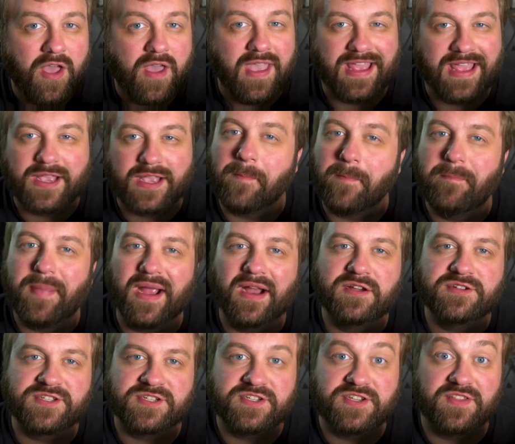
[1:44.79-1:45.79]
in
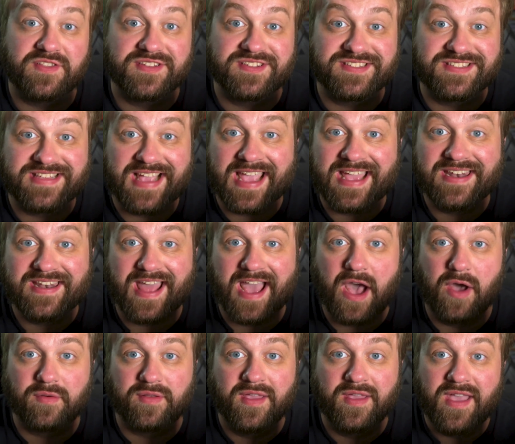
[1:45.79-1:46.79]
comparison to the
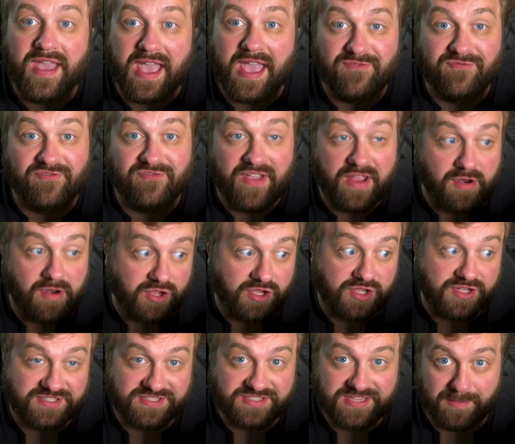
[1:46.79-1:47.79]
standout and very
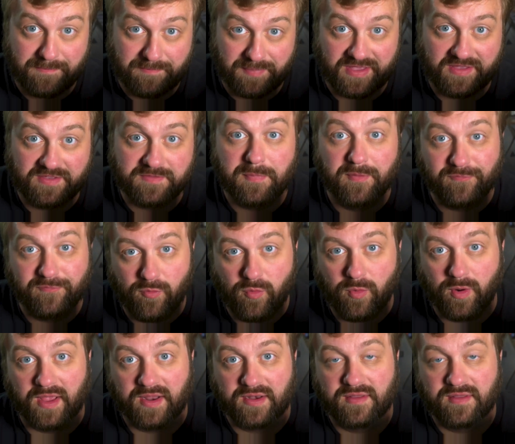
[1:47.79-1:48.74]
good set piece before it.